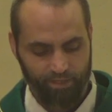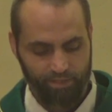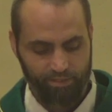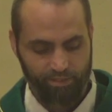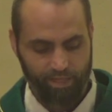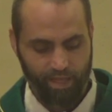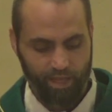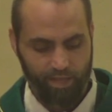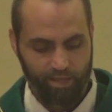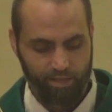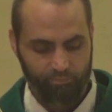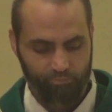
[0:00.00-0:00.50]

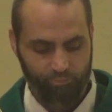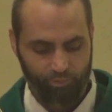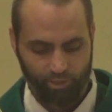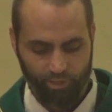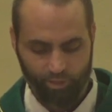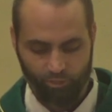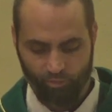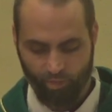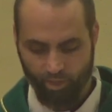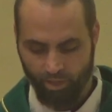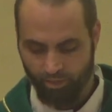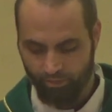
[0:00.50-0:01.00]
tie in pretty
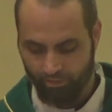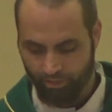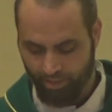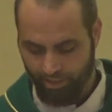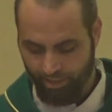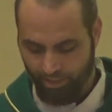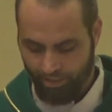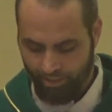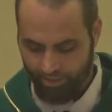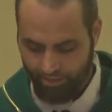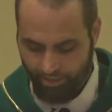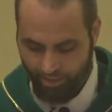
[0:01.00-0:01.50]
well
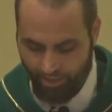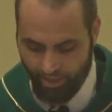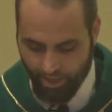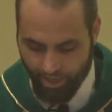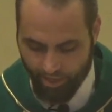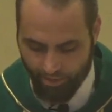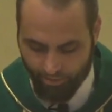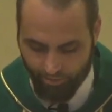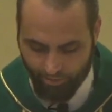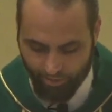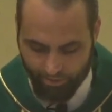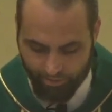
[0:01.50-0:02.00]

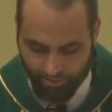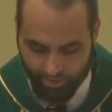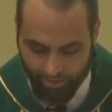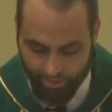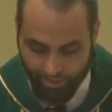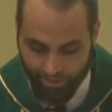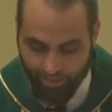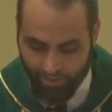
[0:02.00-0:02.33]
together on